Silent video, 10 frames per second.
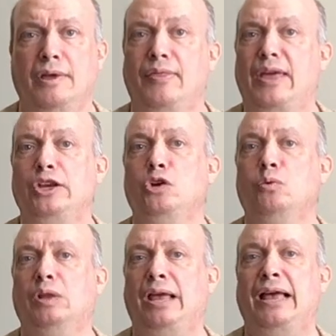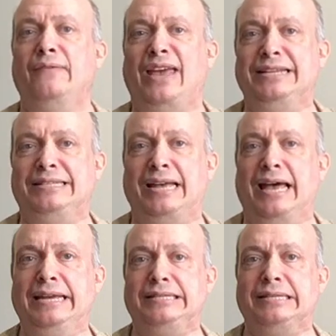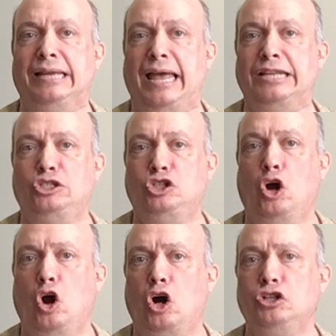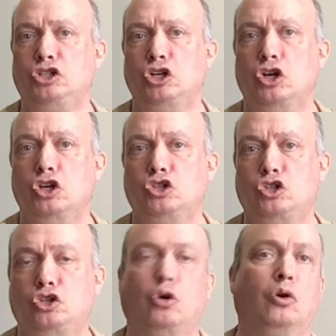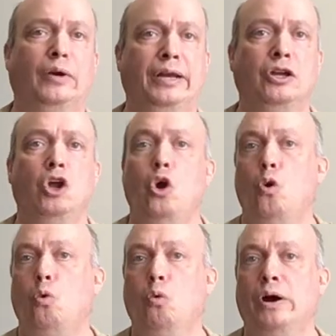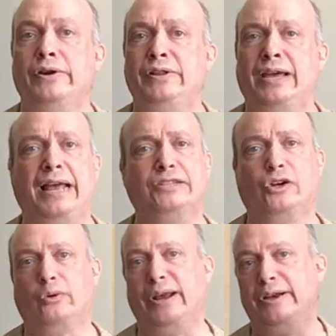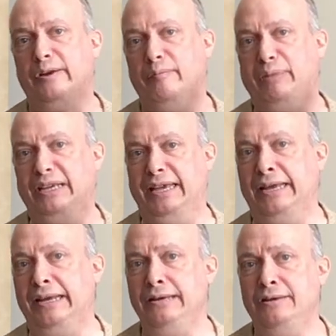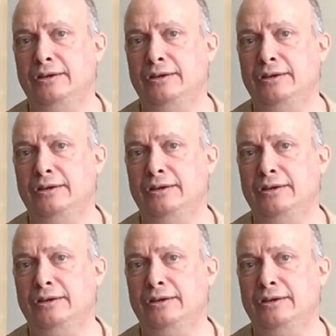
then you will have a tight and taut story. One that has a great beginning,